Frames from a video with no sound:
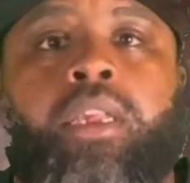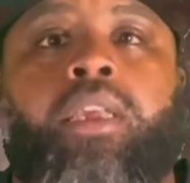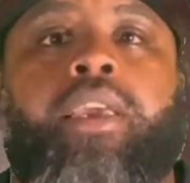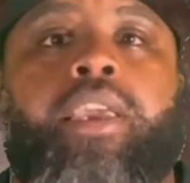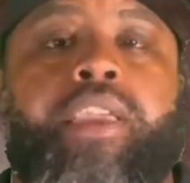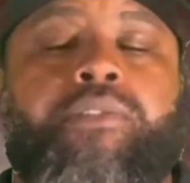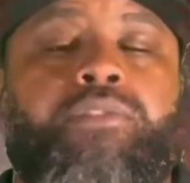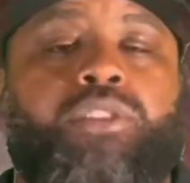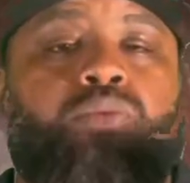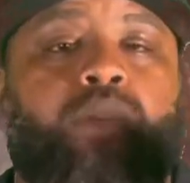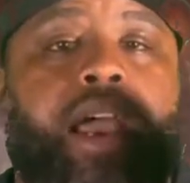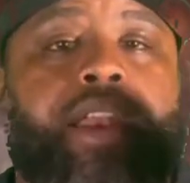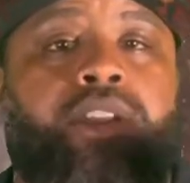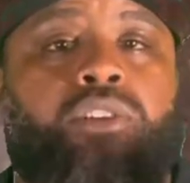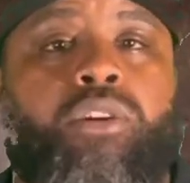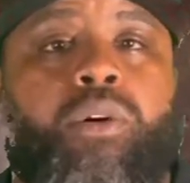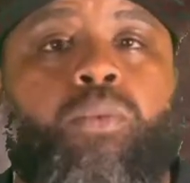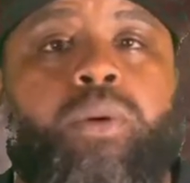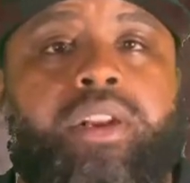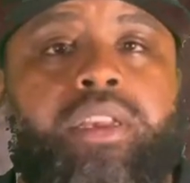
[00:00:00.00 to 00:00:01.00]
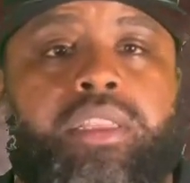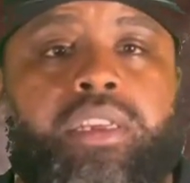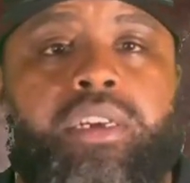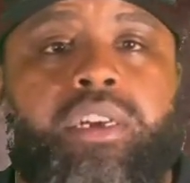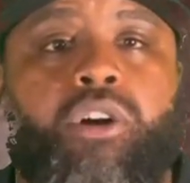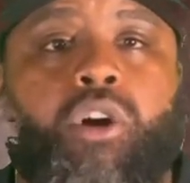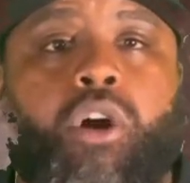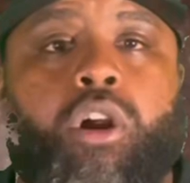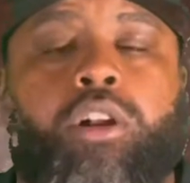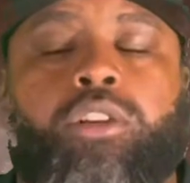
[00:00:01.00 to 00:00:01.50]
He was riding on one of the
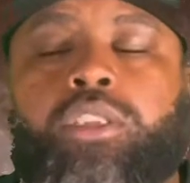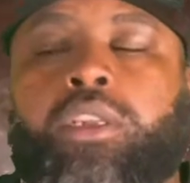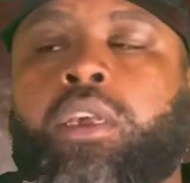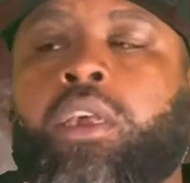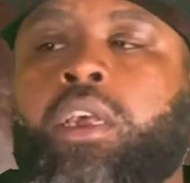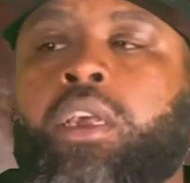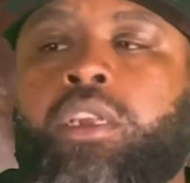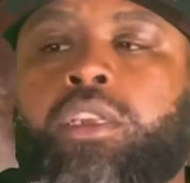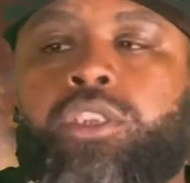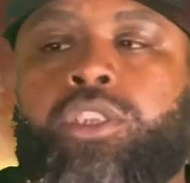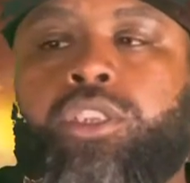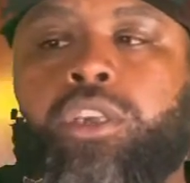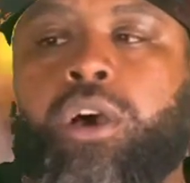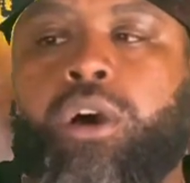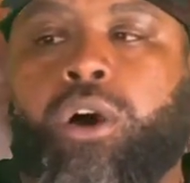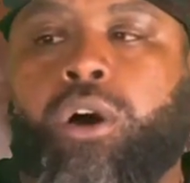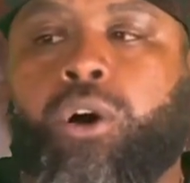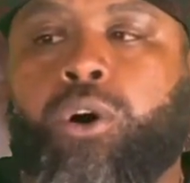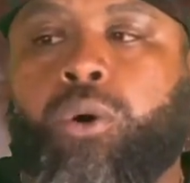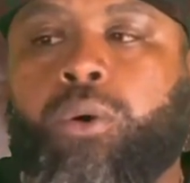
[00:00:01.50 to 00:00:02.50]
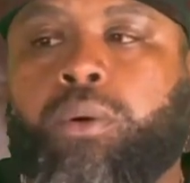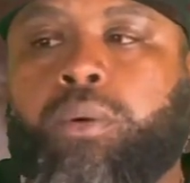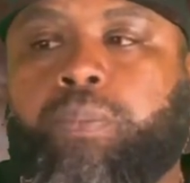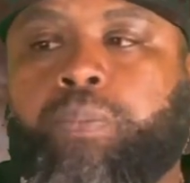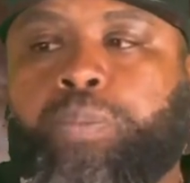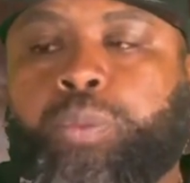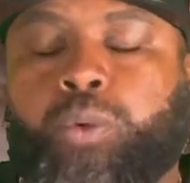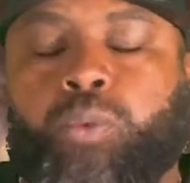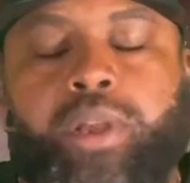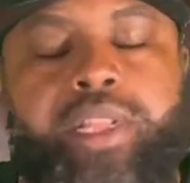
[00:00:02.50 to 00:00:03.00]
cars. So
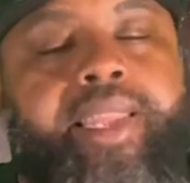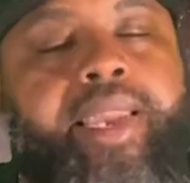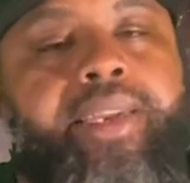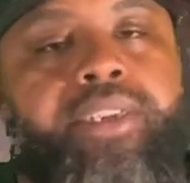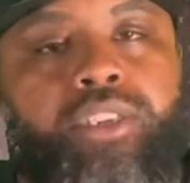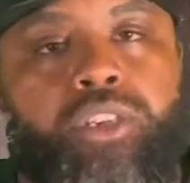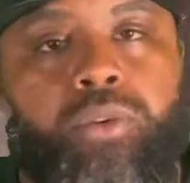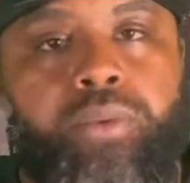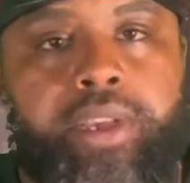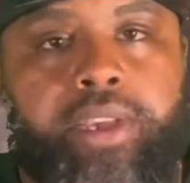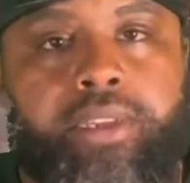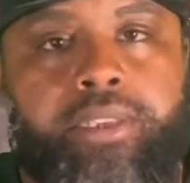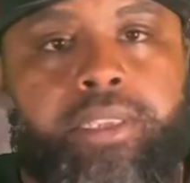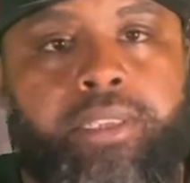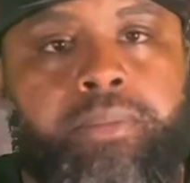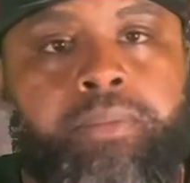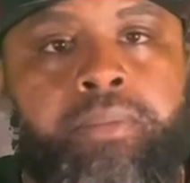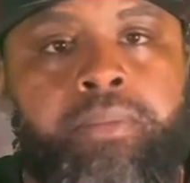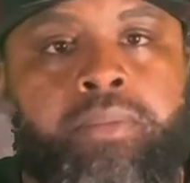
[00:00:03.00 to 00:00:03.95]
what they do is,